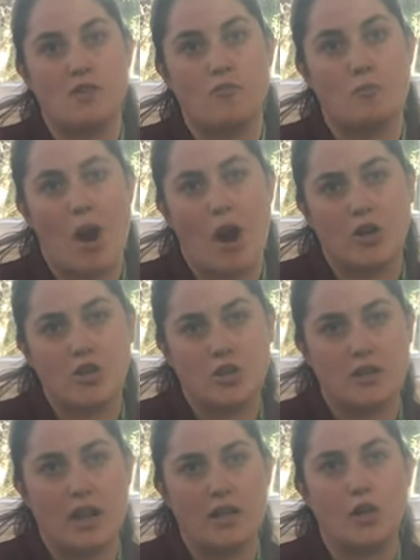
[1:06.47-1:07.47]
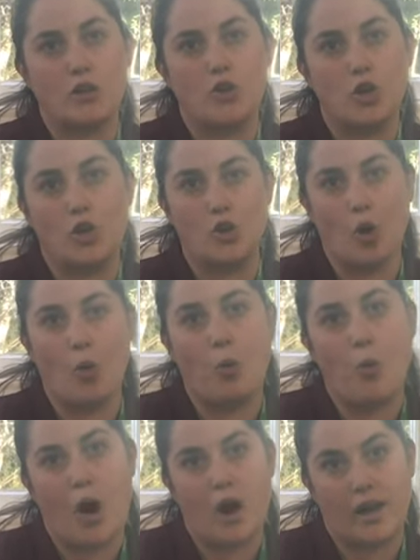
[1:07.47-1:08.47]
of March. And do you know
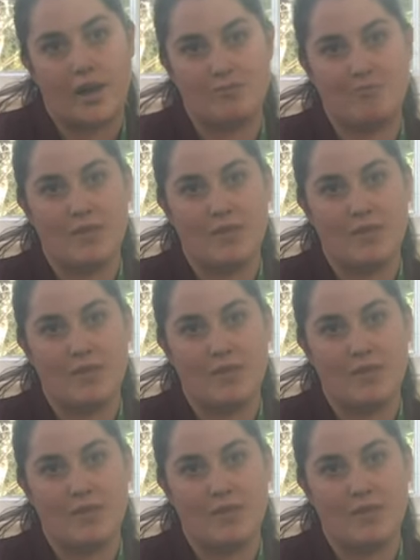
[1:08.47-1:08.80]
why?